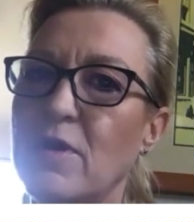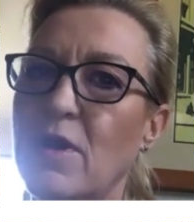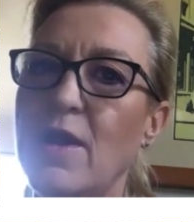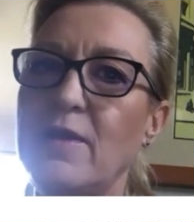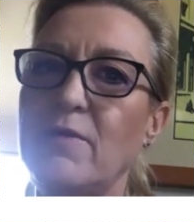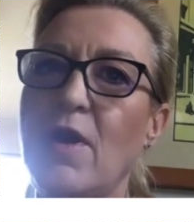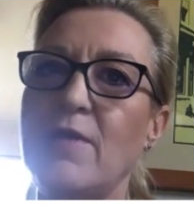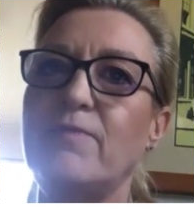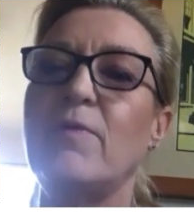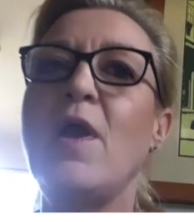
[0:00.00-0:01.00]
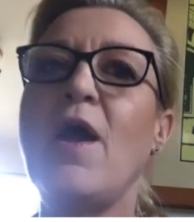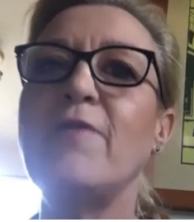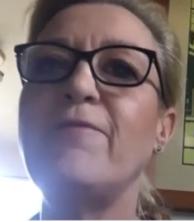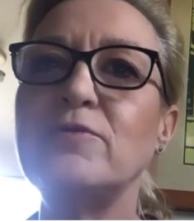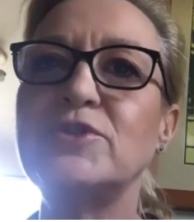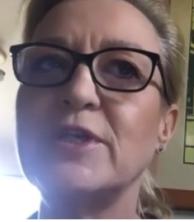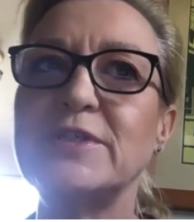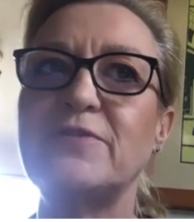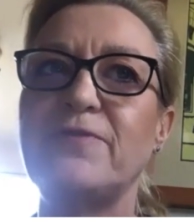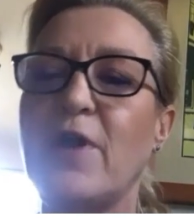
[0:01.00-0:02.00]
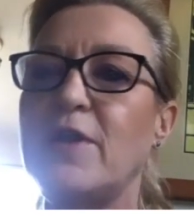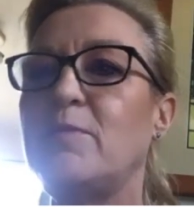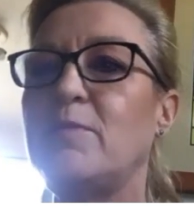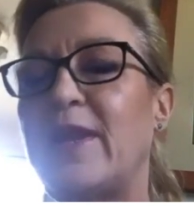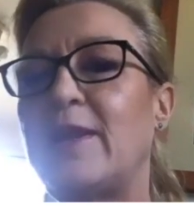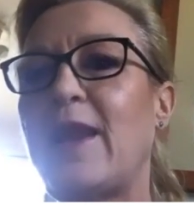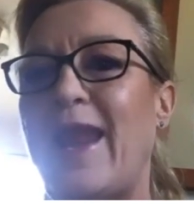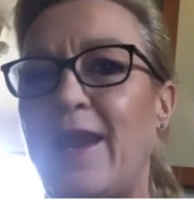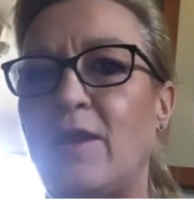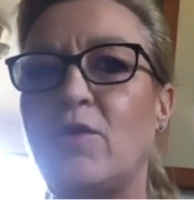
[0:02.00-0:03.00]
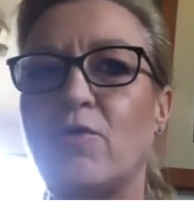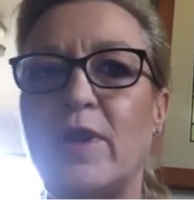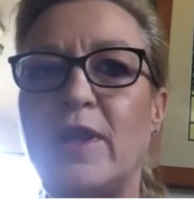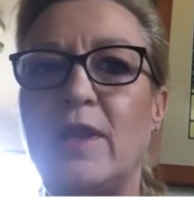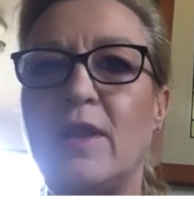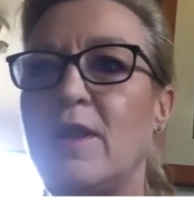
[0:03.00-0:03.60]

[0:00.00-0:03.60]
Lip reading: I felt justified in being angry